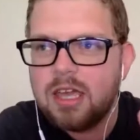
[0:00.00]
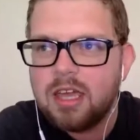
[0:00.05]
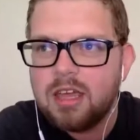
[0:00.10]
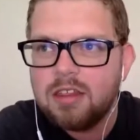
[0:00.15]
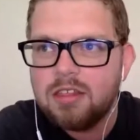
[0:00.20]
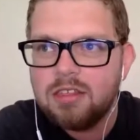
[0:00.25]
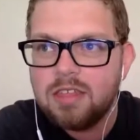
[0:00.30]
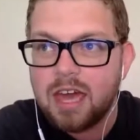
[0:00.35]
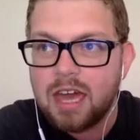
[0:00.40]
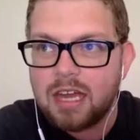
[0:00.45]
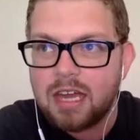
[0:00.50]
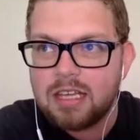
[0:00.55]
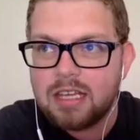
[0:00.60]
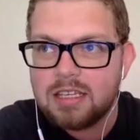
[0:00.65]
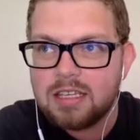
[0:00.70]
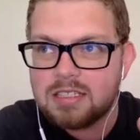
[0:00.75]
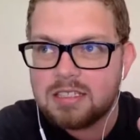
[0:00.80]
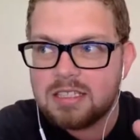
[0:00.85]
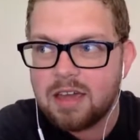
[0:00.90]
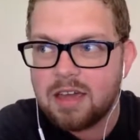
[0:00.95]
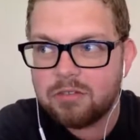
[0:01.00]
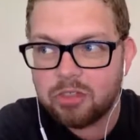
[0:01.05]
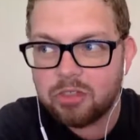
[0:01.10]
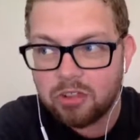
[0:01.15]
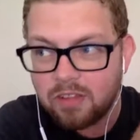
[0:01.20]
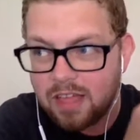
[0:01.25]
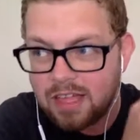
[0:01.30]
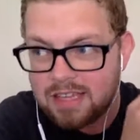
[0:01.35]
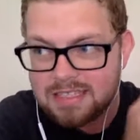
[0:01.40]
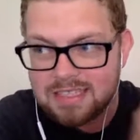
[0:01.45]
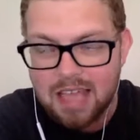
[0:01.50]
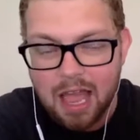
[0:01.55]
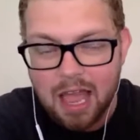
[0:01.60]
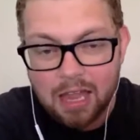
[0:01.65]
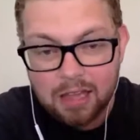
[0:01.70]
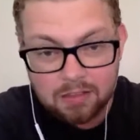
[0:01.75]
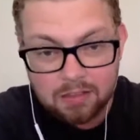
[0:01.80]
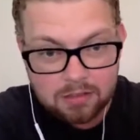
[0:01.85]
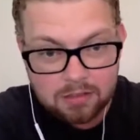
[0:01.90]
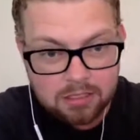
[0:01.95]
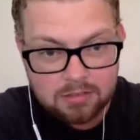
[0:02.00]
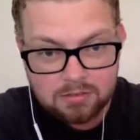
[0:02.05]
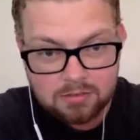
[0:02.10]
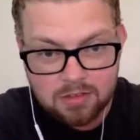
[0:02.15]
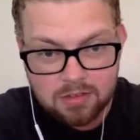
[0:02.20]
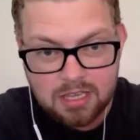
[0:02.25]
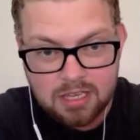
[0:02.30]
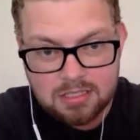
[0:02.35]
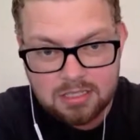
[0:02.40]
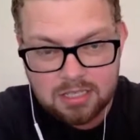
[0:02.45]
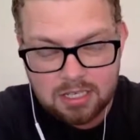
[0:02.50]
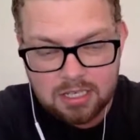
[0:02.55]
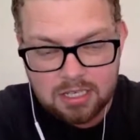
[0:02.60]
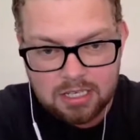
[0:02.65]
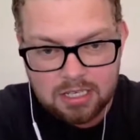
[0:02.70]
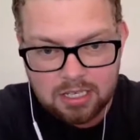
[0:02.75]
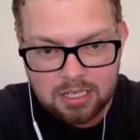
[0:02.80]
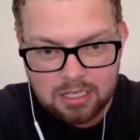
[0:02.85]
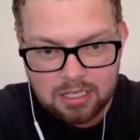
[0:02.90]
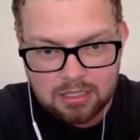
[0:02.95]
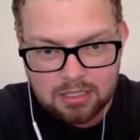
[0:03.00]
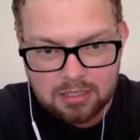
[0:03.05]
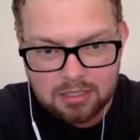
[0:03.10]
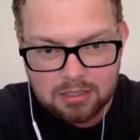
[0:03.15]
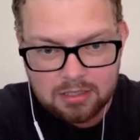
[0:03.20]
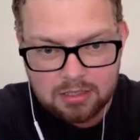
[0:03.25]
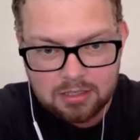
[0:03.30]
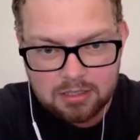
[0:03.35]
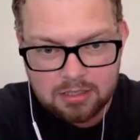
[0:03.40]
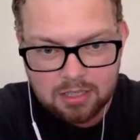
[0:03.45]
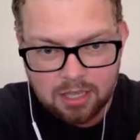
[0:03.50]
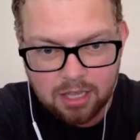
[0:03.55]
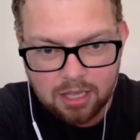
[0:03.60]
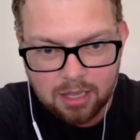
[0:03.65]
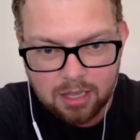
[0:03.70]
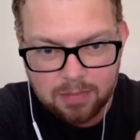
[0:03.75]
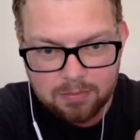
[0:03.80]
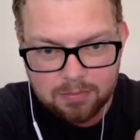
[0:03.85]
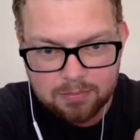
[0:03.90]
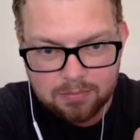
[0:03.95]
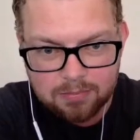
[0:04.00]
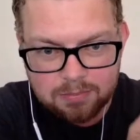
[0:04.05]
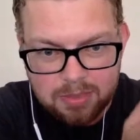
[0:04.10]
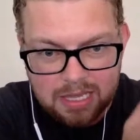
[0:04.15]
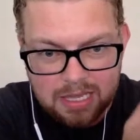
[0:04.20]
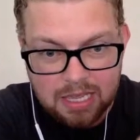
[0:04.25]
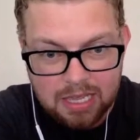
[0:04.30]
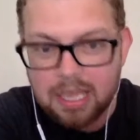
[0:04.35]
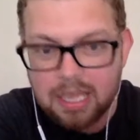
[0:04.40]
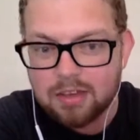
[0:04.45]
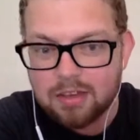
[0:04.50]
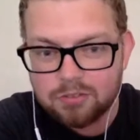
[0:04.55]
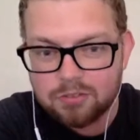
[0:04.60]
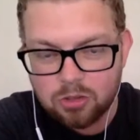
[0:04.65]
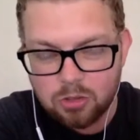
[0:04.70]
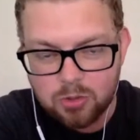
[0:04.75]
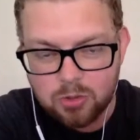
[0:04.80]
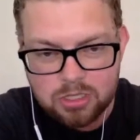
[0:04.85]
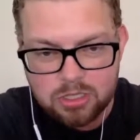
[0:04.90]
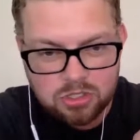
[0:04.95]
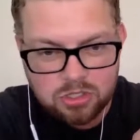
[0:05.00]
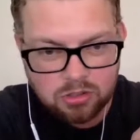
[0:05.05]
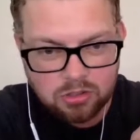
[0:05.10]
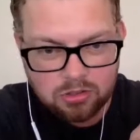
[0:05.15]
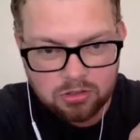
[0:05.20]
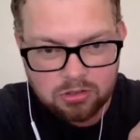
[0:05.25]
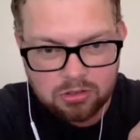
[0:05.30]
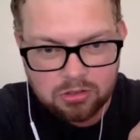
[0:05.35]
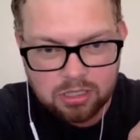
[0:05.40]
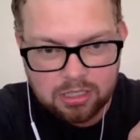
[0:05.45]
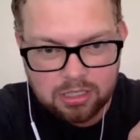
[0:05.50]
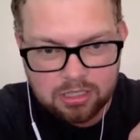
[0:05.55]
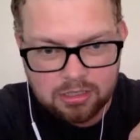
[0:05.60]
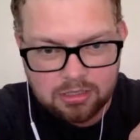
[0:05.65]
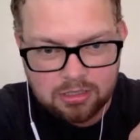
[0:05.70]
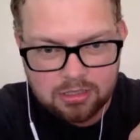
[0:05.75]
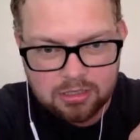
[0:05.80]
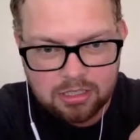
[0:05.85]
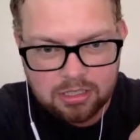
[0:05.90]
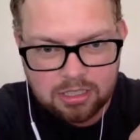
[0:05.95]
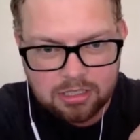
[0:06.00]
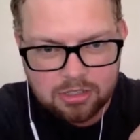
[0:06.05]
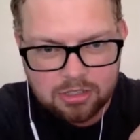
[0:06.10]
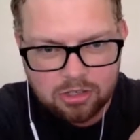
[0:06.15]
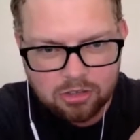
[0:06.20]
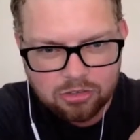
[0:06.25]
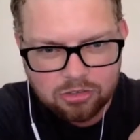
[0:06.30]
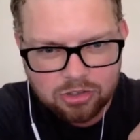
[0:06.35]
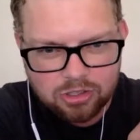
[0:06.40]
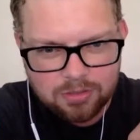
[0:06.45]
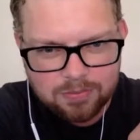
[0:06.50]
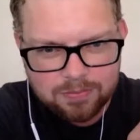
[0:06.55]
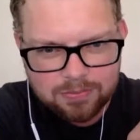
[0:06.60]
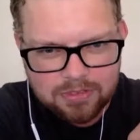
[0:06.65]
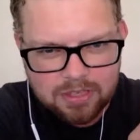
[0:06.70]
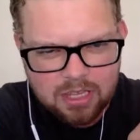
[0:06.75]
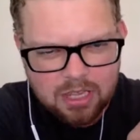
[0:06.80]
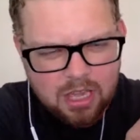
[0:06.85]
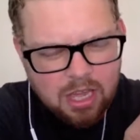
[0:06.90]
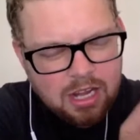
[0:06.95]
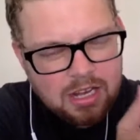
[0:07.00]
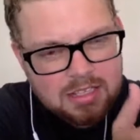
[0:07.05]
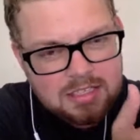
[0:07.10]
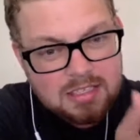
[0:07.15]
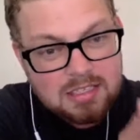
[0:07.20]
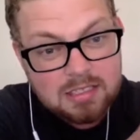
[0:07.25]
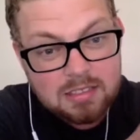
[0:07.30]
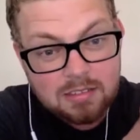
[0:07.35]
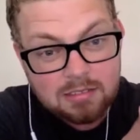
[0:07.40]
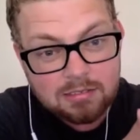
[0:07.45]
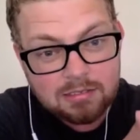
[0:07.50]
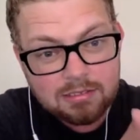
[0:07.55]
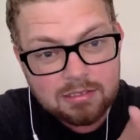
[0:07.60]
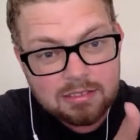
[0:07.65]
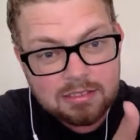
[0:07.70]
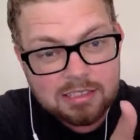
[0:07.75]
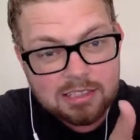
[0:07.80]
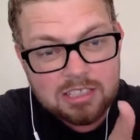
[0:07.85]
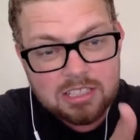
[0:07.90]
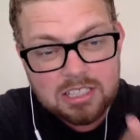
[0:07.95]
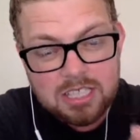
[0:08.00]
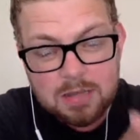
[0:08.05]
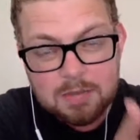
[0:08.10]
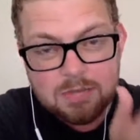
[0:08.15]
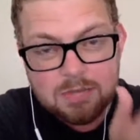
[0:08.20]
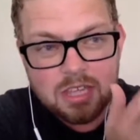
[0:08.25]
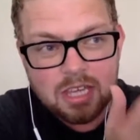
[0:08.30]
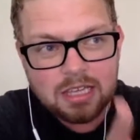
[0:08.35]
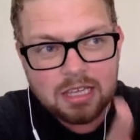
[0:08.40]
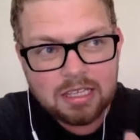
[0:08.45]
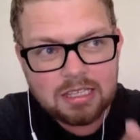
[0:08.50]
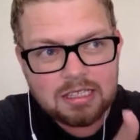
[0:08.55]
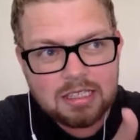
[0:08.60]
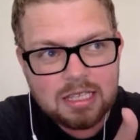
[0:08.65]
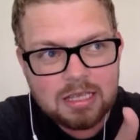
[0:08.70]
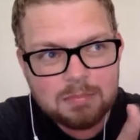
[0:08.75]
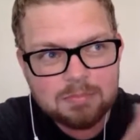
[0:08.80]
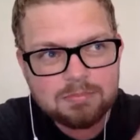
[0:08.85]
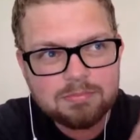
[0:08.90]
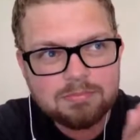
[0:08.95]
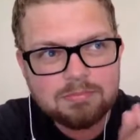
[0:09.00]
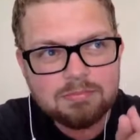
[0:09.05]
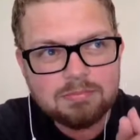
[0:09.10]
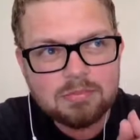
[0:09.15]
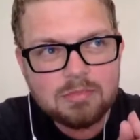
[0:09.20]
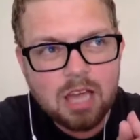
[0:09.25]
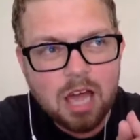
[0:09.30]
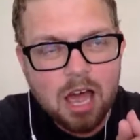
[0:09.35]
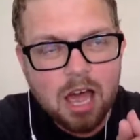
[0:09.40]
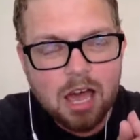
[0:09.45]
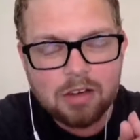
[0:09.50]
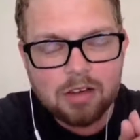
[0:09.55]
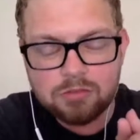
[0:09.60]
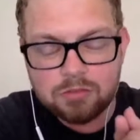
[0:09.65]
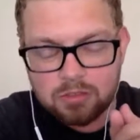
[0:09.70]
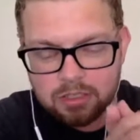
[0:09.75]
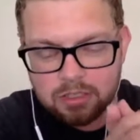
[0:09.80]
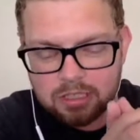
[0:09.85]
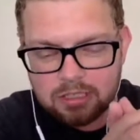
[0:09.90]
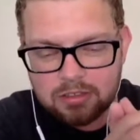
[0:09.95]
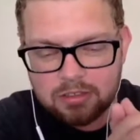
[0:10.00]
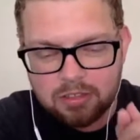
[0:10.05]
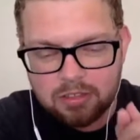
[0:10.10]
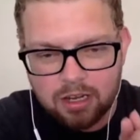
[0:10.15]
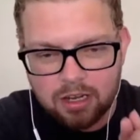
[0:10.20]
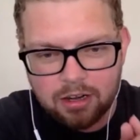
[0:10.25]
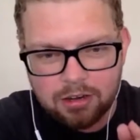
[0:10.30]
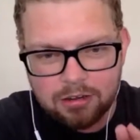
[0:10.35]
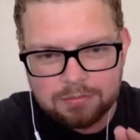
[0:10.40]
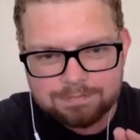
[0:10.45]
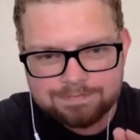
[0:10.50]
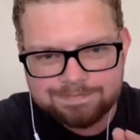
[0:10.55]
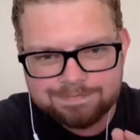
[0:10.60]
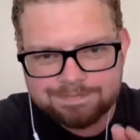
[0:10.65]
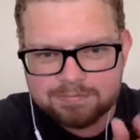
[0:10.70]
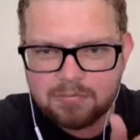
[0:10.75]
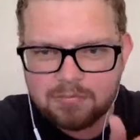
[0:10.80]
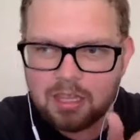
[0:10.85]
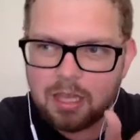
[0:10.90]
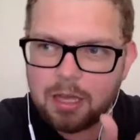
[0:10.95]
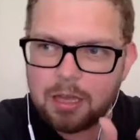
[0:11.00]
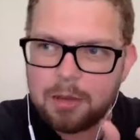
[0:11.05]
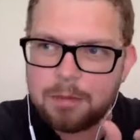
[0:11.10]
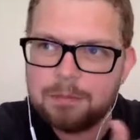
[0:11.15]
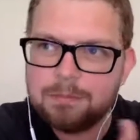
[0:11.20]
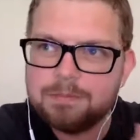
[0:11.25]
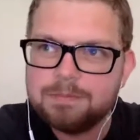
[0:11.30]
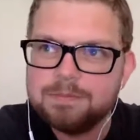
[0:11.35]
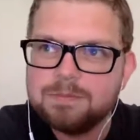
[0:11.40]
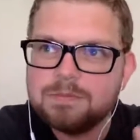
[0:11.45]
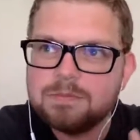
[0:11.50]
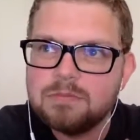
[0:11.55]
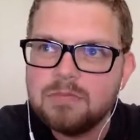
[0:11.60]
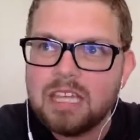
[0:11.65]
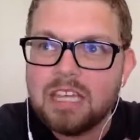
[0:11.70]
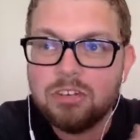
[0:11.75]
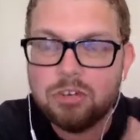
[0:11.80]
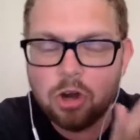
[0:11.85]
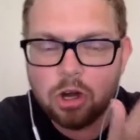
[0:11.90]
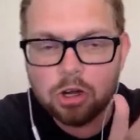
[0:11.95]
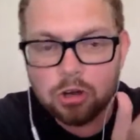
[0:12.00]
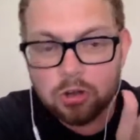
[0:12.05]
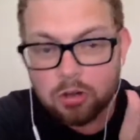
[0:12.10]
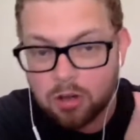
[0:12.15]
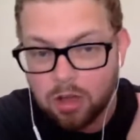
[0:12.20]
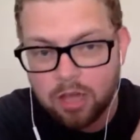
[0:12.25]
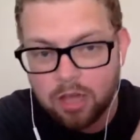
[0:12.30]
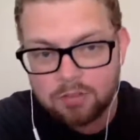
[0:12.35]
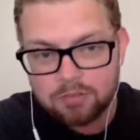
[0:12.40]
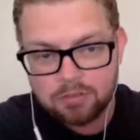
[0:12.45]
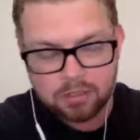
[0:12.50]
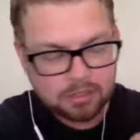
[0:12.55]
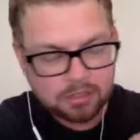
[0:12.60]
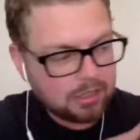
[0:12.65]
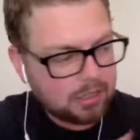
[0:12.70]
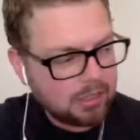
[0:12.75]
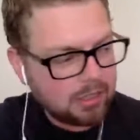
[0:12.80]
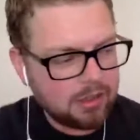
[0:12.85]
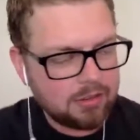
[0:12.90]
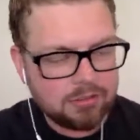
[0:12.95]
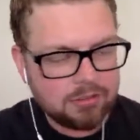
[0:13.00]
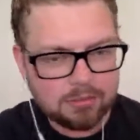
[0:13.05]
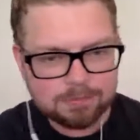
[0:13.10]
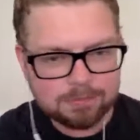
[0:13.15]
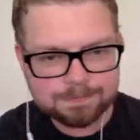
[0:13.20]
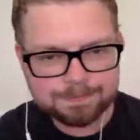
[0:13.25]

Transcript: That is nevertheless highly invested in being influential in culture. And there seems like a deep conflict there, internal conflict, I guess.